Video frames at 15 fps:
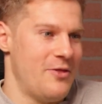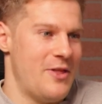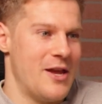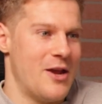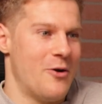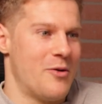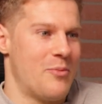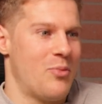They
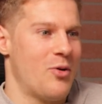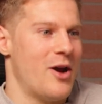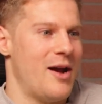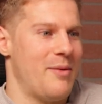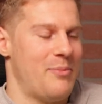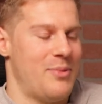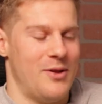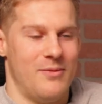go to
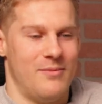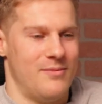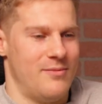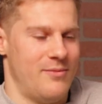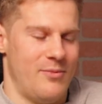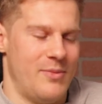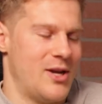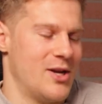prep, and
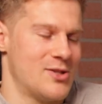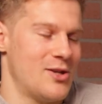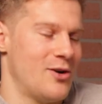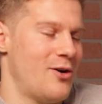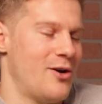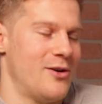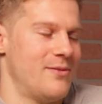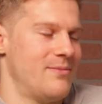because
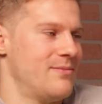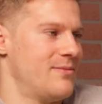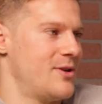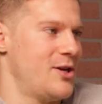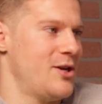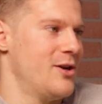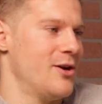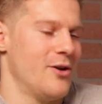they're on
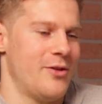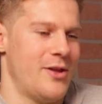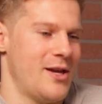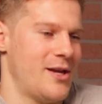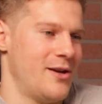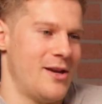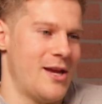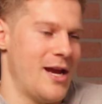gear, they
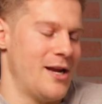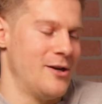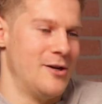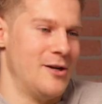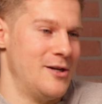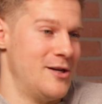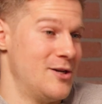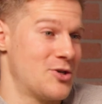can gain
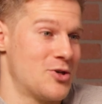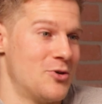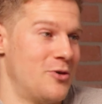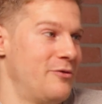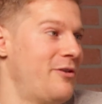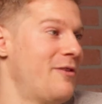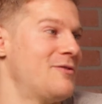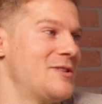an
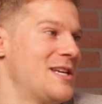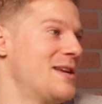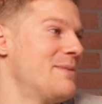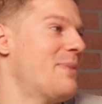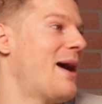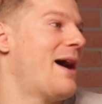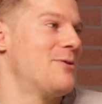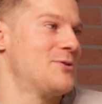additional
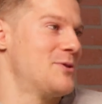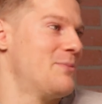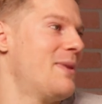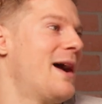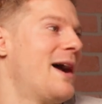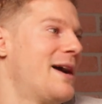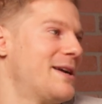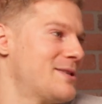15 pounds of
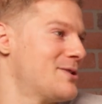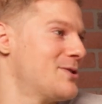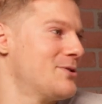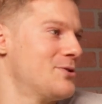mass